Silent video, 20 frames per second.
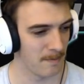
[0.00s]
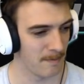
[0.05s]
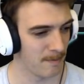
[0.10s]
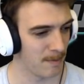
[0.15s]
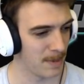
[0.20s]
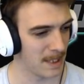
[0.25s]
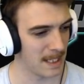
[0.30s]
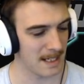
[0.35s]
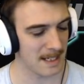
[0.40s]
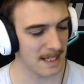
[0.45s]

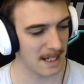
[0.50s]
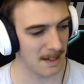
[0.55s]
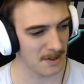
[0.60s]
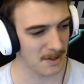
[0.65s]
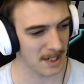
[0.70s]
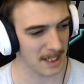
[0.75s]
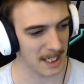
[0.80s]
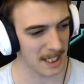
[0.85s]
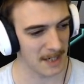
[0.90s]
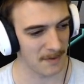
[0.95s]
But that sounds
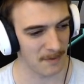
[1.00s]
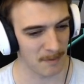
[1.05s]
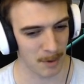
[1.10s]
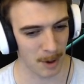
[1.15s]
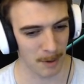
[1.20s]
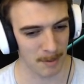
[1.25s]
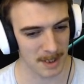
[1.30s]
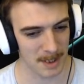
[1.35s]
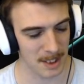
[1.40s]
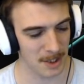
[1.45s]
like an even
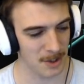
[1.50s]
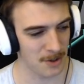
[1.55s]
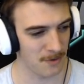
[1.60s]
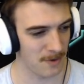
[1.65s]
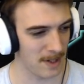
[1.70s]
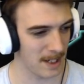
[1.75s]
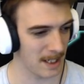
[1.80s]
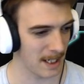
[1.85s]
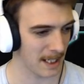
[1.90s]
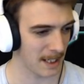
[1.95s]
proposition,
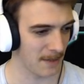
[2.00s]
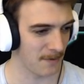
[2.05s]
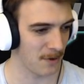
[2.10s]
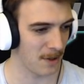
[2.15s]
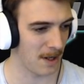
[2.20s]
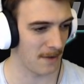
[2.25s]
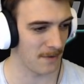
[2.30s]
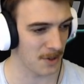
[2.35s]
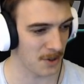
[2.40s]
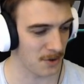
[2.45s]
right? Like if you
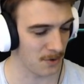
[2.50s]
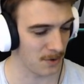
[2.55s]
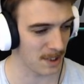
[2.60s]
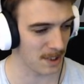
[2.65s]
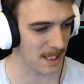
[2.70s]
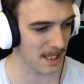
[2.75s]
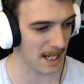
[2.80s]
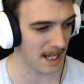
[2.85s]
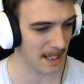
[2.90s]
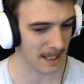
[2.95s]
have a short
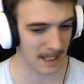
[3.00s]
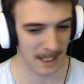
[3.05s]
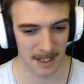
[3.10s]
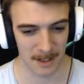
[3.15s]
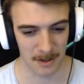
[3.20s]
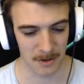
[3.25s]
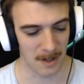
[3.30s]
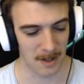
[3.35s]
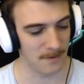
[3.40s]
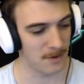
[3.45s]
stack,
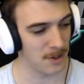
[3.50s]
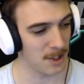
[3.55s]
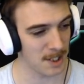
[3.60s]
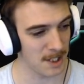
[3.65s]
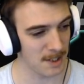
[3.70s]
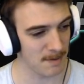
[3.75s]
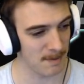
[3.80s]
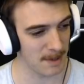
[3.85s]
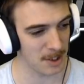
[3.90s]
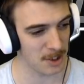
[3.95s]
you have just
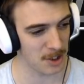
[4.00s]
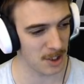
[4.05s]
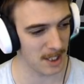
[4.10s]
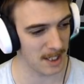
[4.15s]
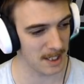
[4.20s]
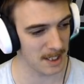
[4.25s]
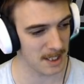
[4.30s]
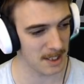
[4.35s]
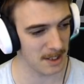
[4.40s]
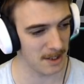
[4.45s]
as much
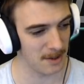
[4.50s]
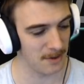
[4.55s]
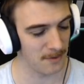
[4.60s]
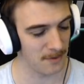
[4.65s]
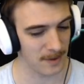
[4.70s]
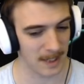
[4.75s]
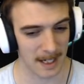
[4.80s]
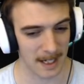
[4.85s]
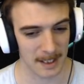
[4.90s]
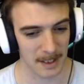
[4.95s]
chance
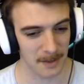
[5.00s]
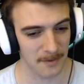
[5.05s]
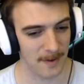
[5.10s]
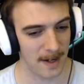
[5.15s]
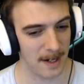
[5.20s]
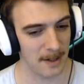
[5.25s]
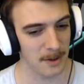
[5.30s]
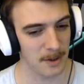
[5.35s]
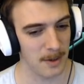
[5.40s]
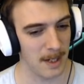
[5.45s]
of getting the
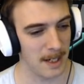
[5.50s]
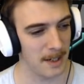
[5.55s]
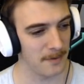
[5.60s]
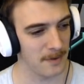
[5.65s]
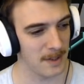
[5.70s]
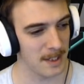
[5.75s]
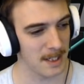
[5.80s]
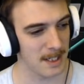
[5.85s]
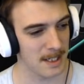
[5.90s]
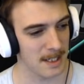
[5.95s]
value out of
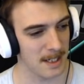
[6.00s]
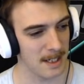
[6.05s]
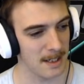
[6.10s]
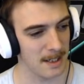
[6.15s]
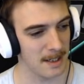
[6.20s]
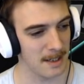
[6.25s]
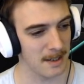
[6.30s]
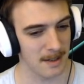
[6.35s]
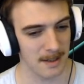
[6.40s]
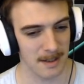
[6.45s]
this
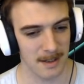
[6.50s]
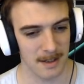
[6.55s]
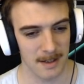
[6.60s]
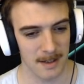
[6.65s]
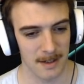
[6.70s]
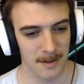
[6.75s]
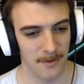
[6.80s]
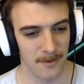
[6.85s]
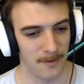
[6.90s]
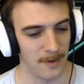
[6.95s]

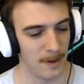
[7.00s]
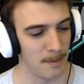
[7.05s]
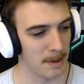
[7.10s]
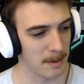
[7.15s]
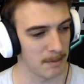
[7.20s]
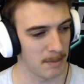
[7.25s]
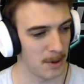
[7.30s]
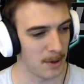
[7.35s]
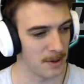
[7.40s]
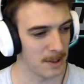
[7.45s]
flipping
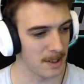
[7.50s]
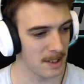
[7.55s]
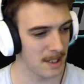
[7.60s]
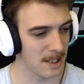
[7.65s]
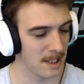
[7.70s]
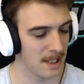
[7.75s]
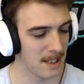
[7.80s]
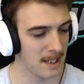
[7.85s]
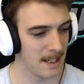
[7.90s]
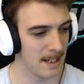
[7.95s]

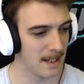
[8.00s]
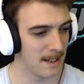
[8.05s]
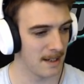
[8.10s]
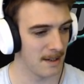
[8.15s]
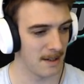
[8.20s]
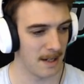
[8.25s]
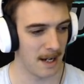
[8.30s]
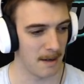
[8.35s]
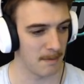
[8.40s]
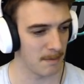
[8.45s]
bonus
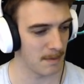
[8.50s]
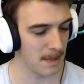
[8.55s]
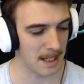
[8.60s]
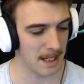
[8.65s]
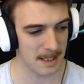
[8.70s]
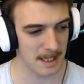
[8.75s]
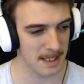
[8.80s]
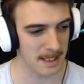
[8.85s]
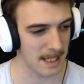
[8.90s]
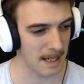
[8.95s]

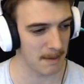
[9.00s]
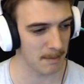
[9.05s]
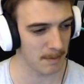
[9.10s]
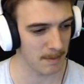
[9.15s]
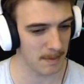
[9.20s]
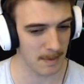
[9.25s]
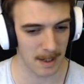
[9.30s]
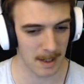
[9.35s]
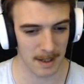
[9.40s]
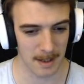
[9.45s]
as the
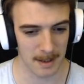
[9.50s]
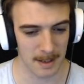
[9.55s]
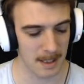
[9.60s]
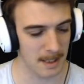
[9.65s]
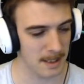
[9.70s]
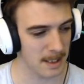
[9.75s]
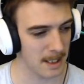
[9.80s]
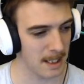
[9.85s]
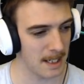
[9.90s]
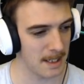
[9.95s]
same
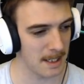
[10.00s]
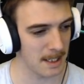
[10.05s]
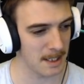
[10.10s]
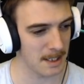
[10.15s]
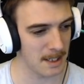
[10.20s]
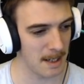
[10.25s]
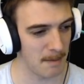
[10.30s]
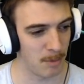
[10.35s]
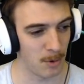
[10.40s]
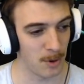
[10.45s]
as a guy does
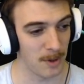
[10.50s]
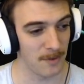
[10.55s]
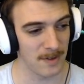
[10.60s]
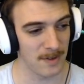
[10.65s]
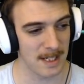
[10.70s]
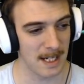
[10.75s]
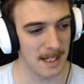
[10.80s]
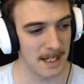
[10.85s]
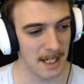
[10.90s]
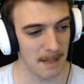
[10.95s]
that bought in for
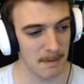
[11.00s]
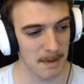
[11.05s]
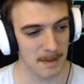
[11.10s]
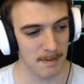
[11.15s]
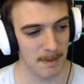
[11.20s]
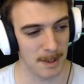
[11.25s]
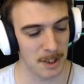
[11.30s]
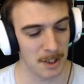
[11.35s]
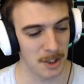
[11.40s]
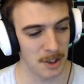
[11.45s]
10 times as
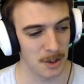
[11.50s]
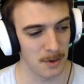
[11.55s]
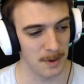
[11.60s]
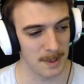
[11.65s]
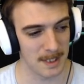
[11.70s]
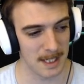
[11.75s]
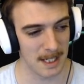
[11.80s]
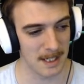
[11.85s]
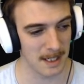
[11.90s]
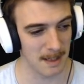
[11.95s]
much as you with
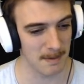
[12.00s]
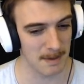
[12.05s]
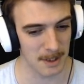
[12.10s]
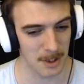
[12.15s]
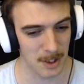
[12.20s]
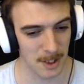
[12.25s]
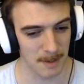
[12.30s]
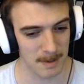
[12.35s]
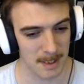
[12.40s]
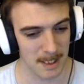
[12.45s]
10 times the
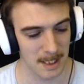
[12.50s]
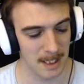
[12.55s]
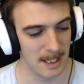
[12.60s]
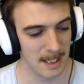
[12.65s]
chips.